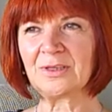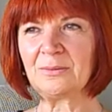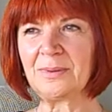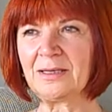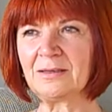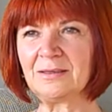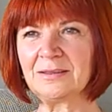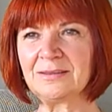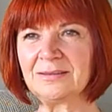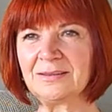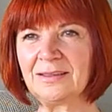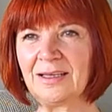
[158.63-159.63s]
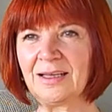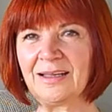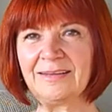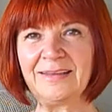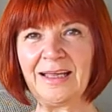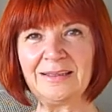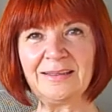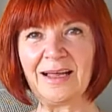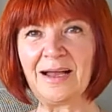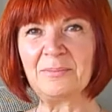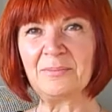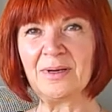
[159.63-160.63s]
oh my God, that
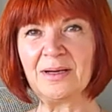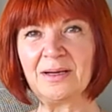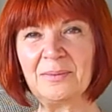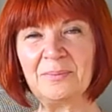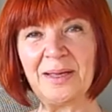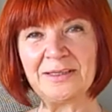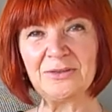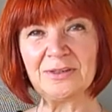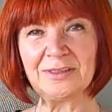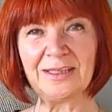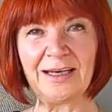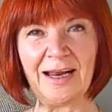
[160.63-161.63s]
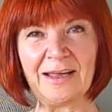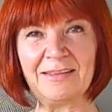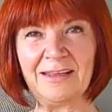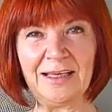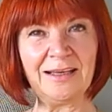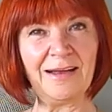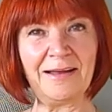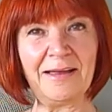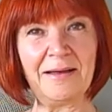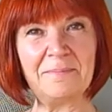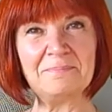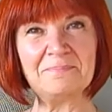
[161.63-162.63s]
I'm better than I think I
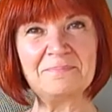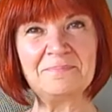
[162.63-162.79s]
am.